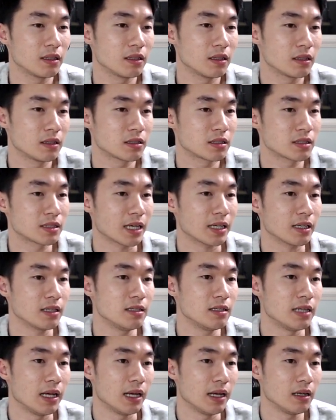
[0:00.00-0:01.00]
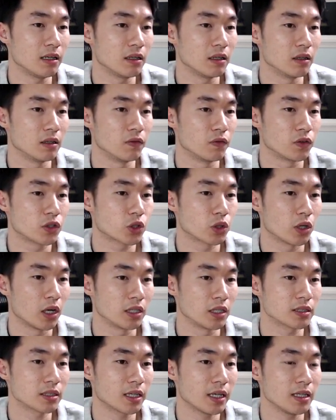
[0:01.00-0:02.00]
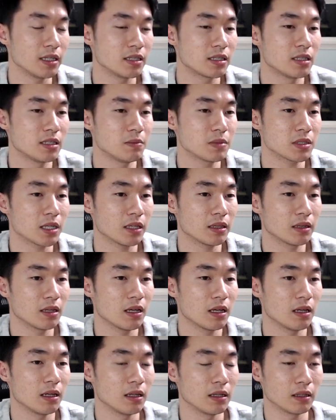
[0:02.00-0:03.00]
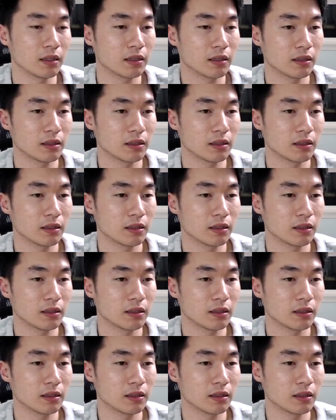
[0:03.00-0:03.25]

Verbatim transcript: second day of virtual onsite, it seems like to